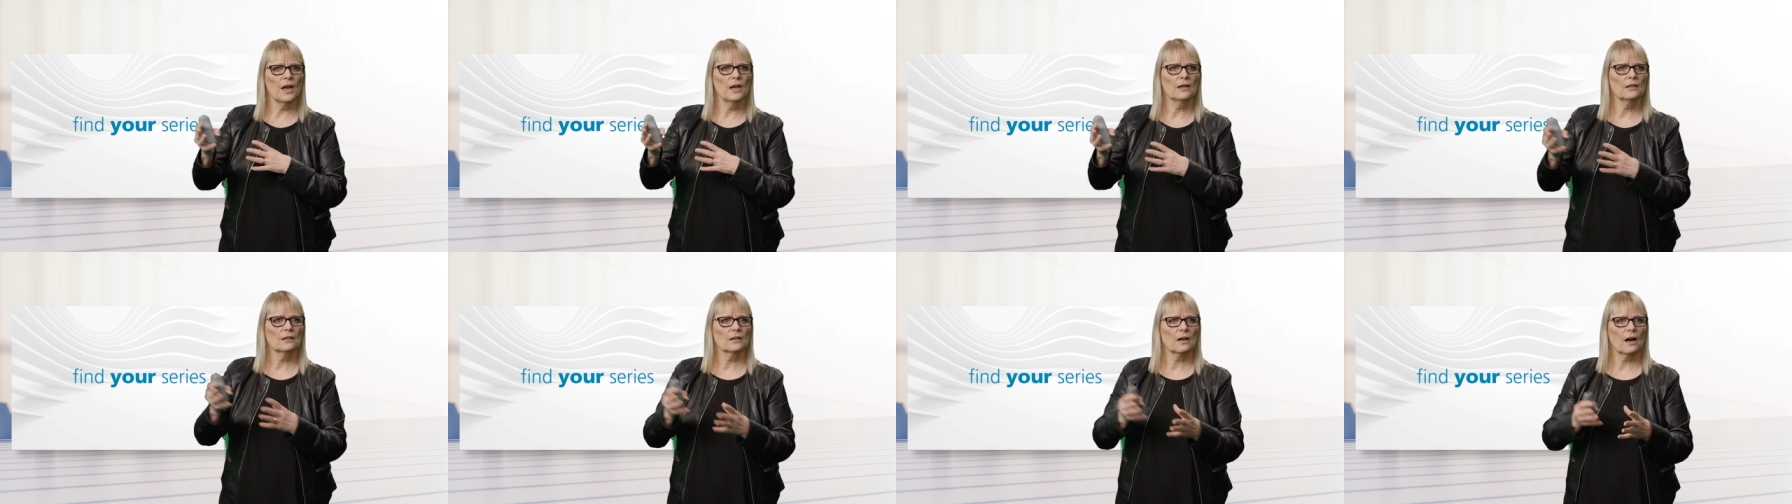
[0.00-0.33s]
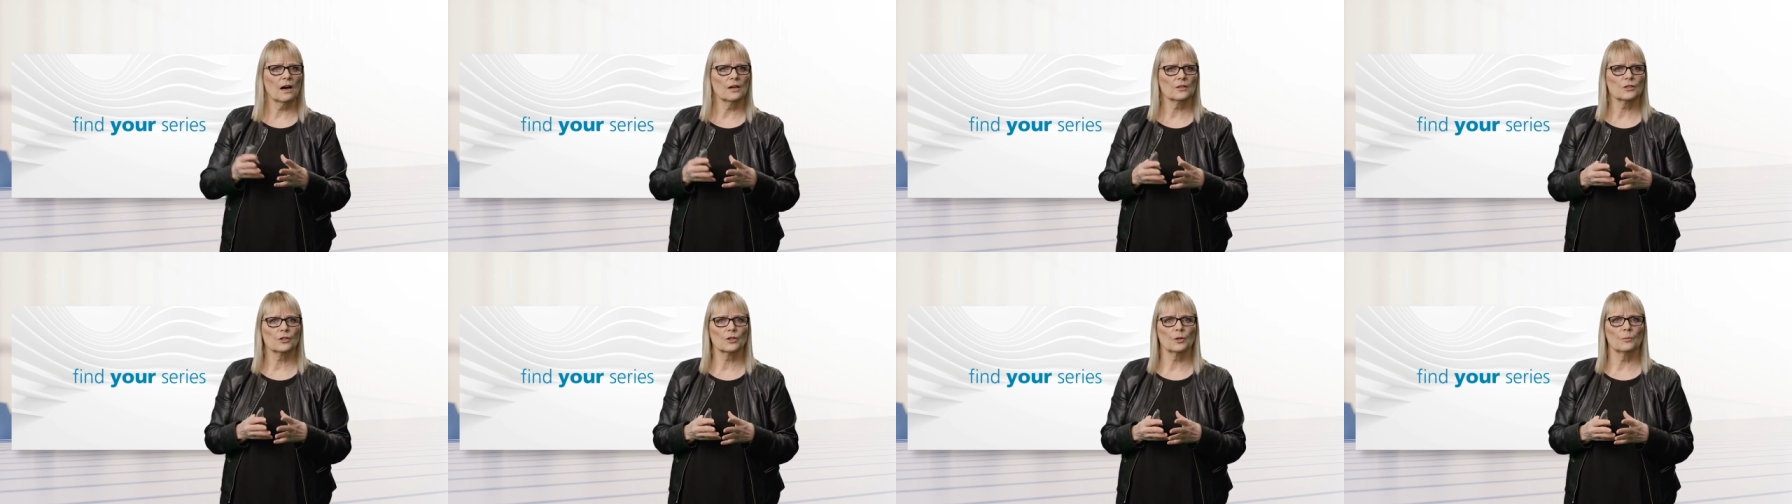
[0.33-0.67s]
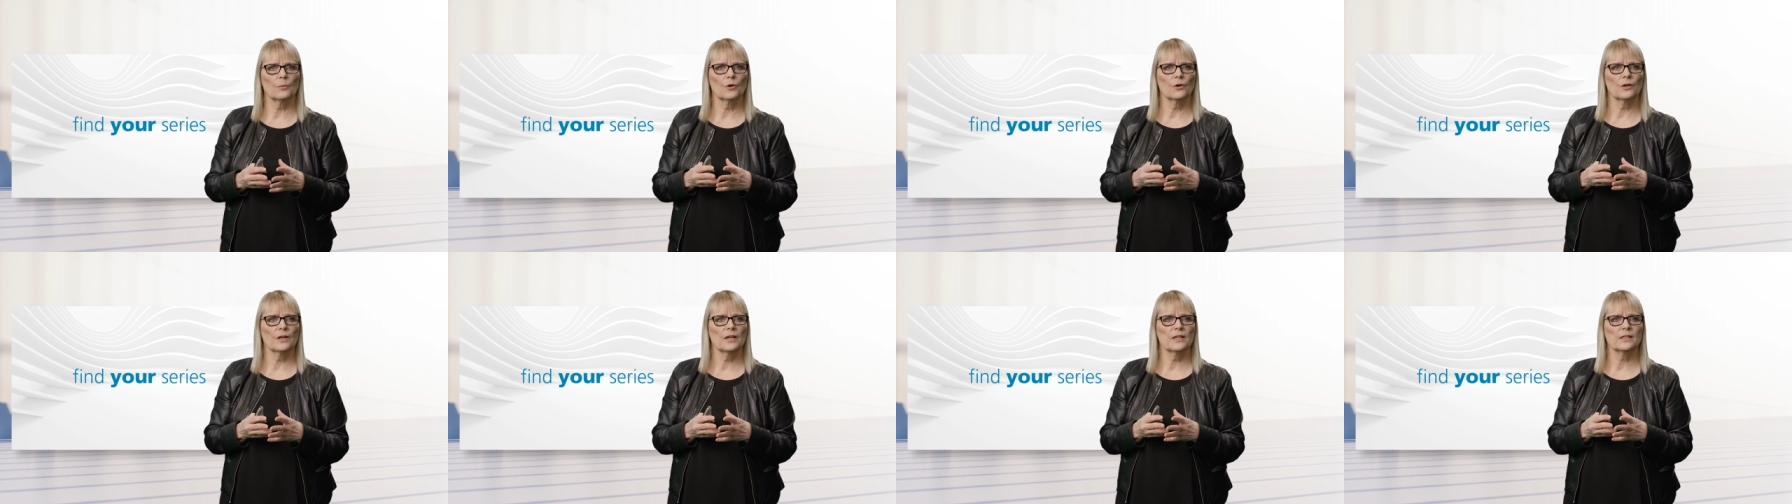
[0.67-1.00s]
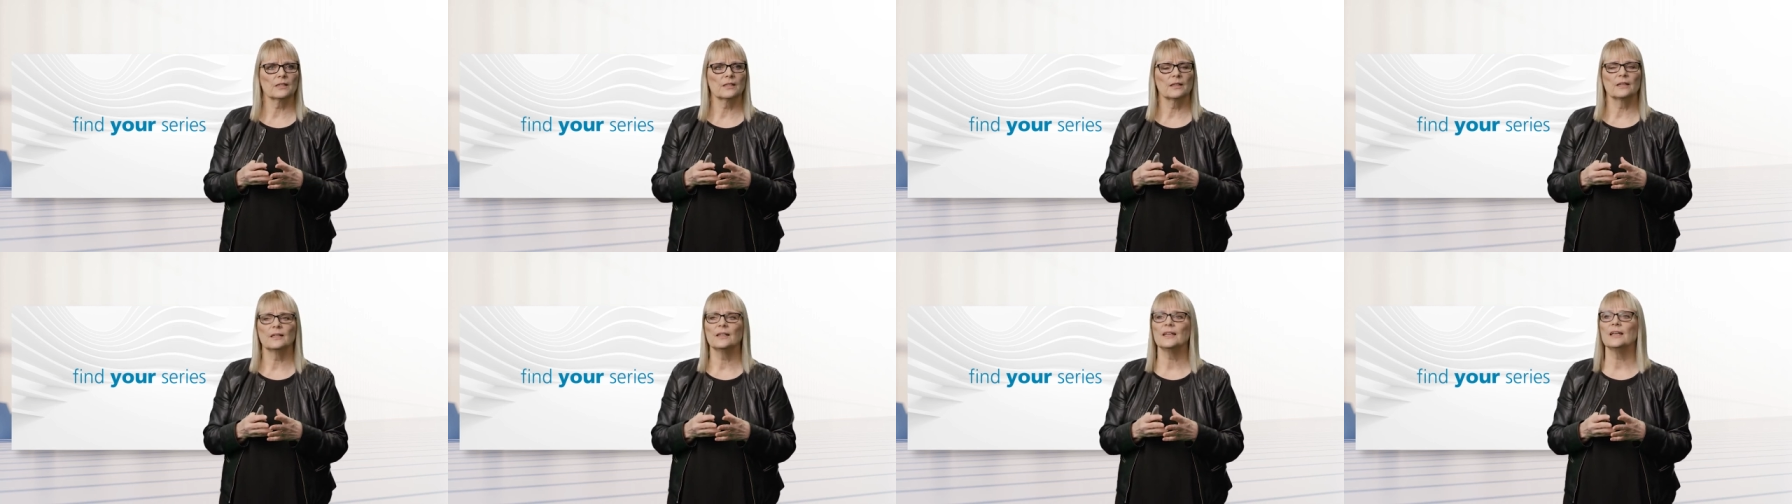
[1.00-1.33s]
end customer
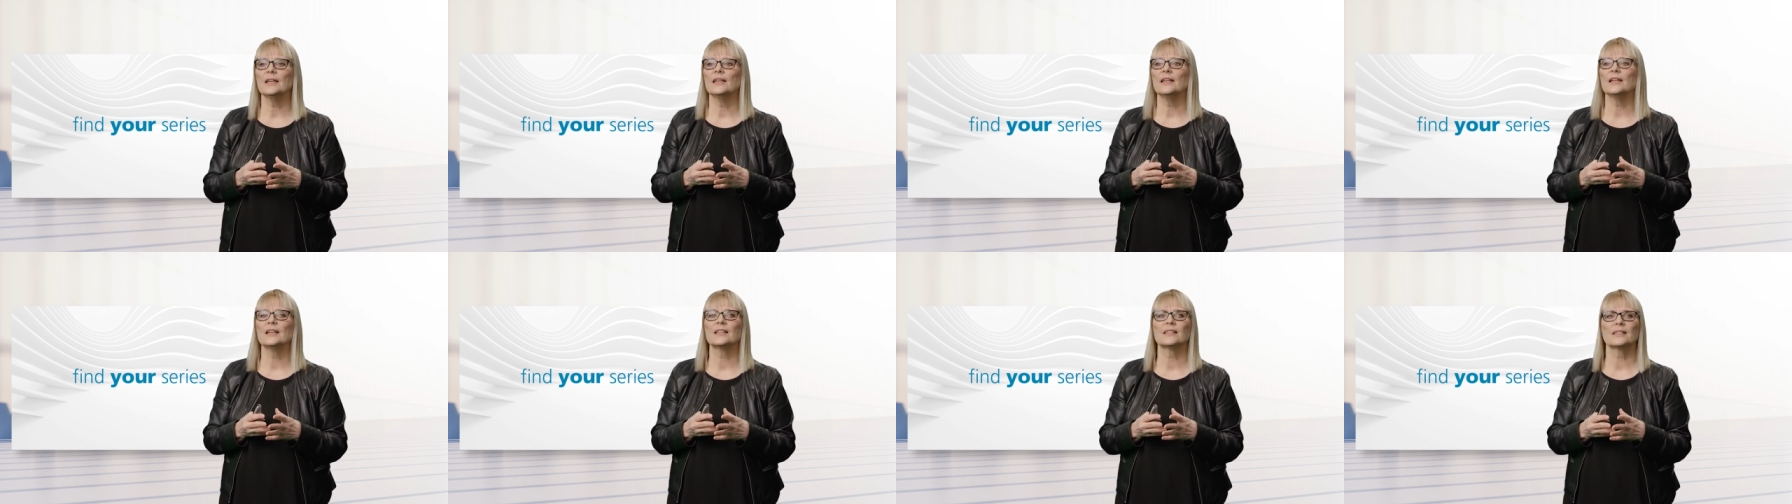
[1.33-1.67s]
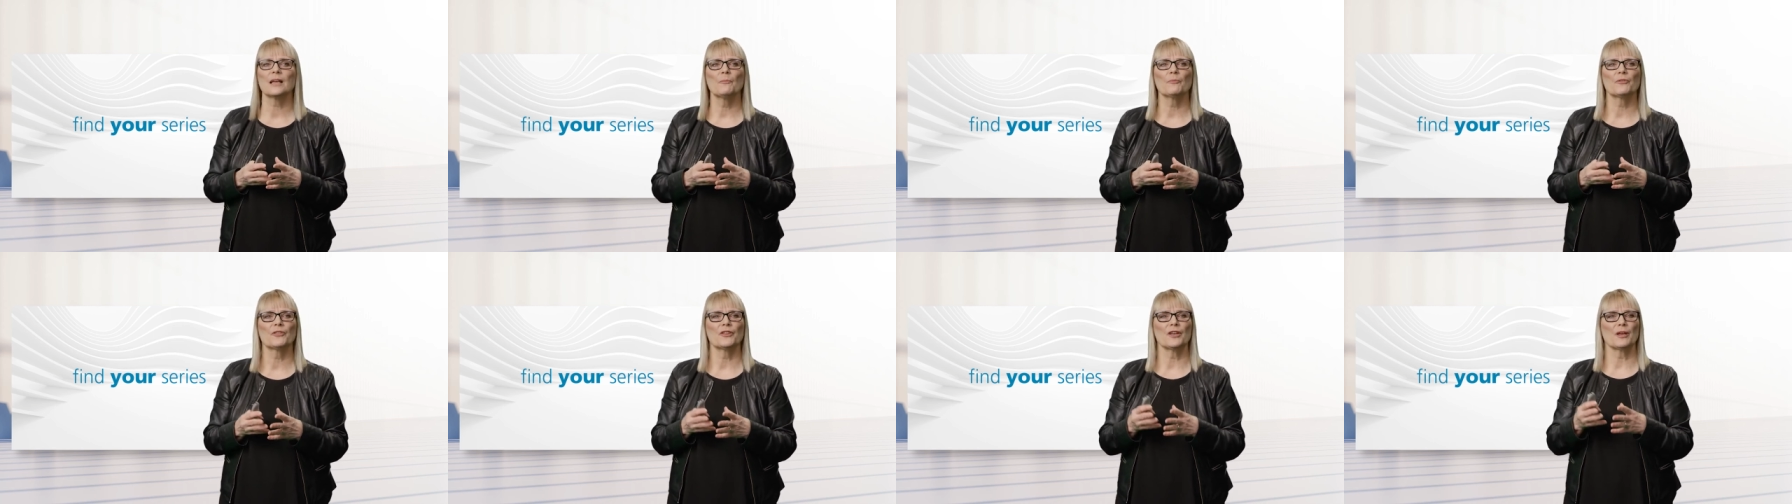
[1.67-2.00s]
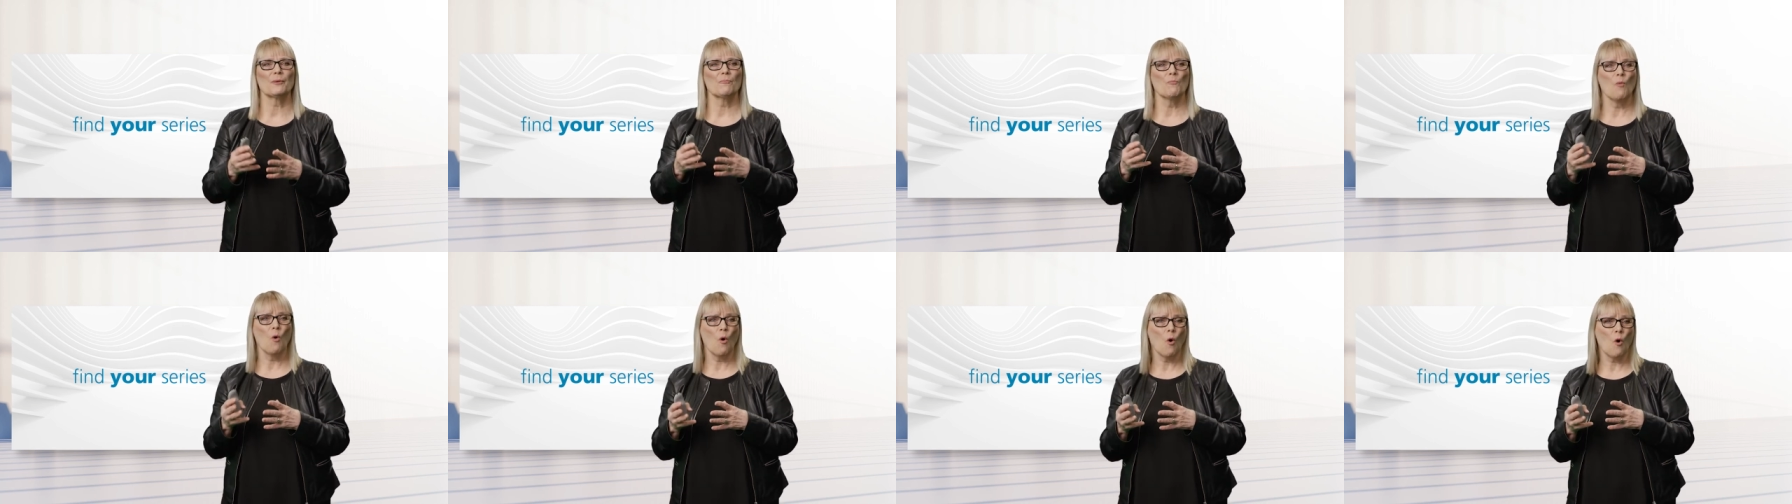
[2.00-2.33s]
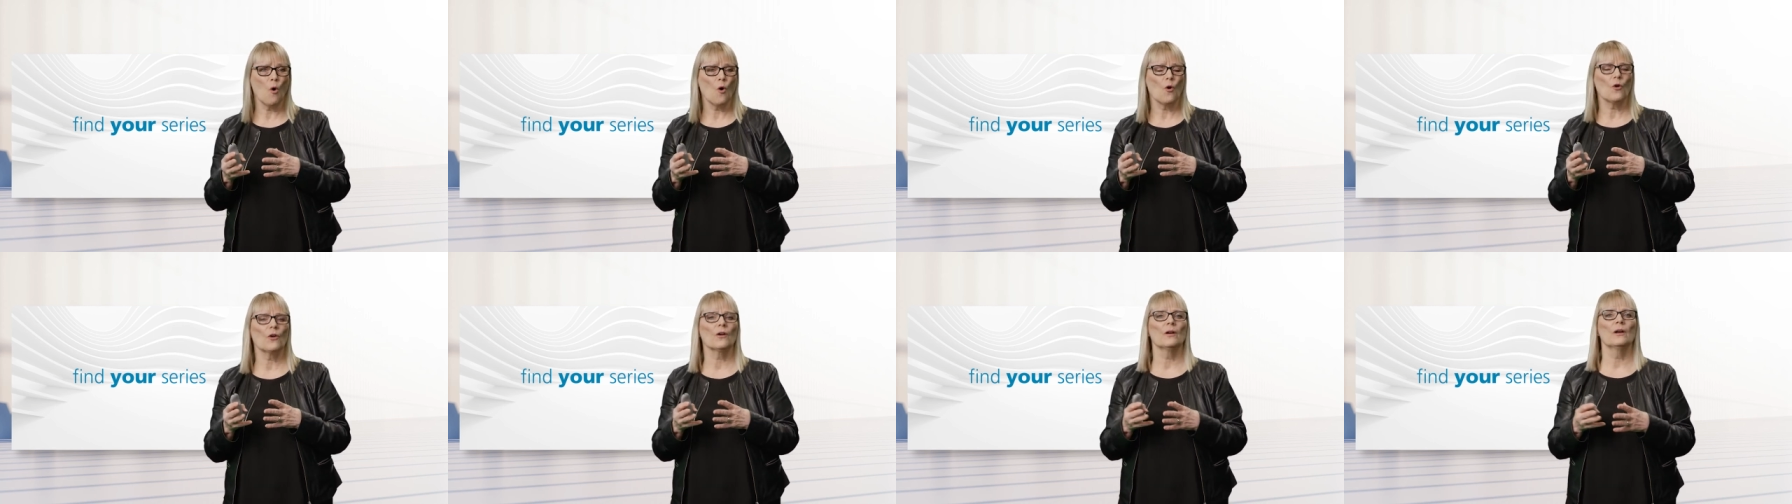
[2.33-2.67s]
is needing something
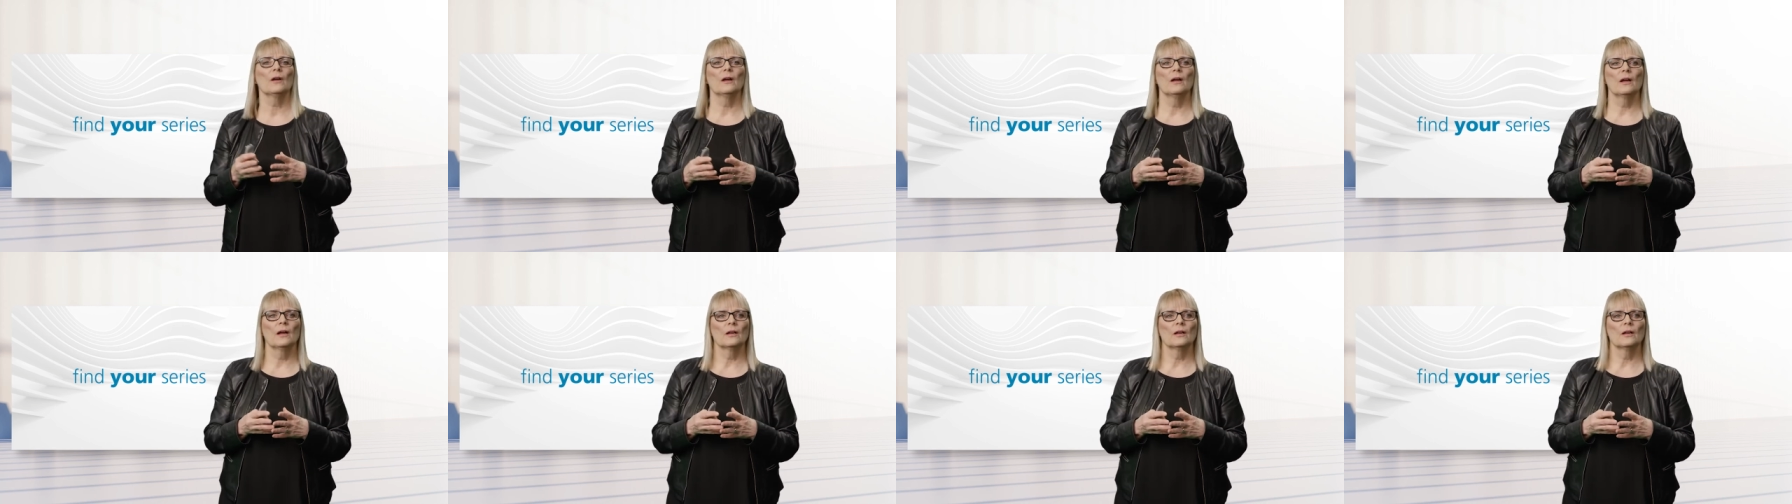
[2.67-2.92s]
more